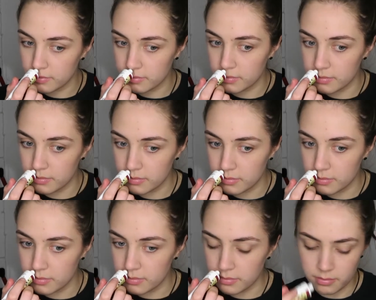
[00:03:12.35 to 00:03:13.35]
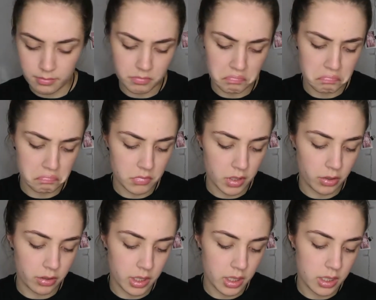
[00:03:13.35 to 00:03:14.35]
I
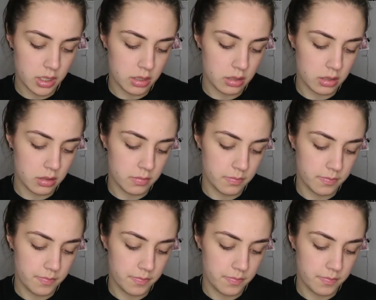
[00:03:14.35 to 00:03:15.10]
don't think it does.